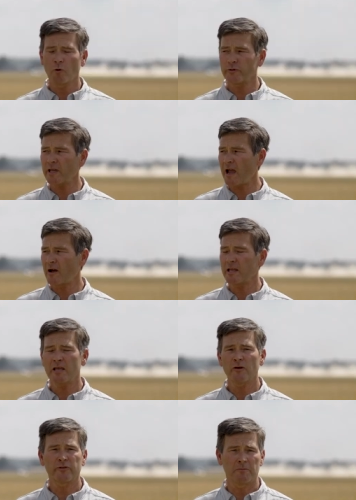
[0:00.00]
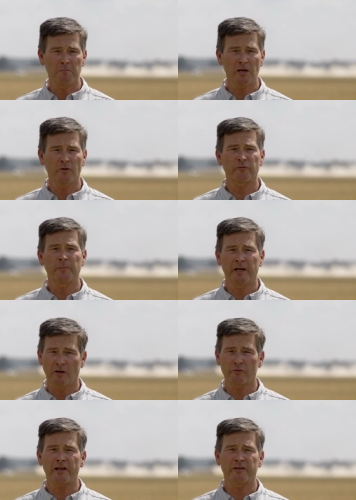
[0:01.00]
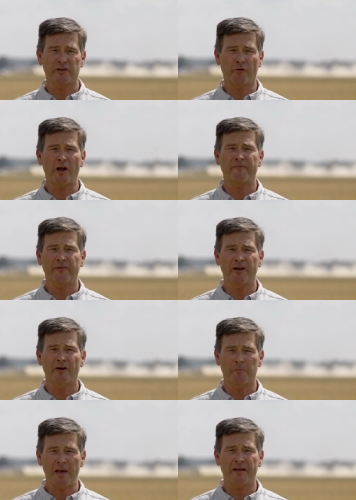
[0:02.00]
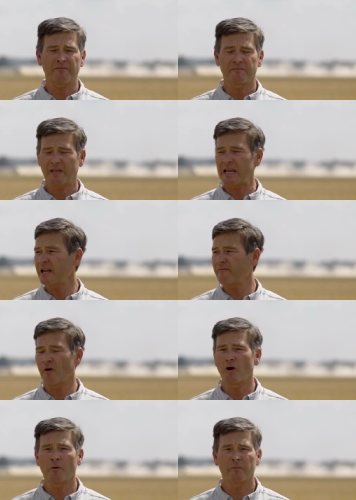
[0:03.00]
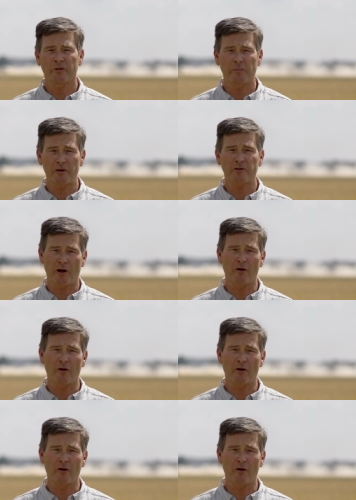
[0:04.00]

We'll see how it yields in mills, but it looks like it's a great fit on about any farm, especially